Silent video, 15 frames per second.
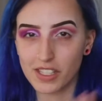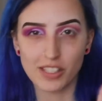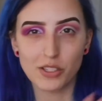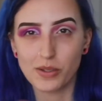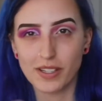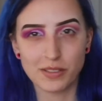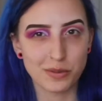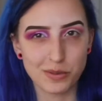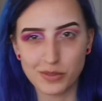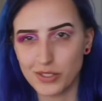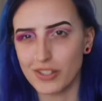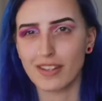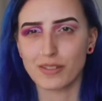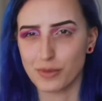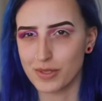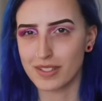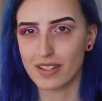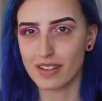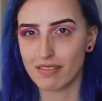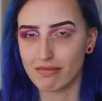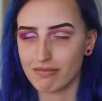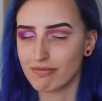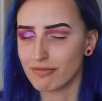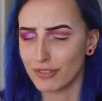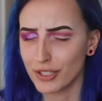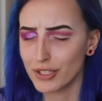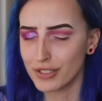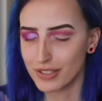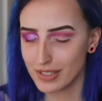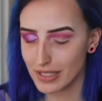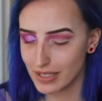You guys will see. You'll see.